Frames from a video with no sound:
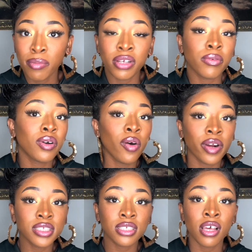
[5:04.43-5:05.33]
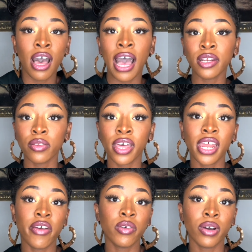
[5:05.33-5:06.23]
But of course, I know that
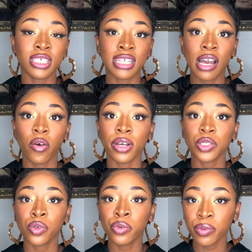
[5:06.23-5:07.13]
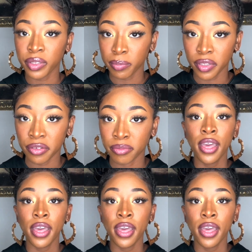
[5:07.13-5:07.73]
everyone is not going to agree with me.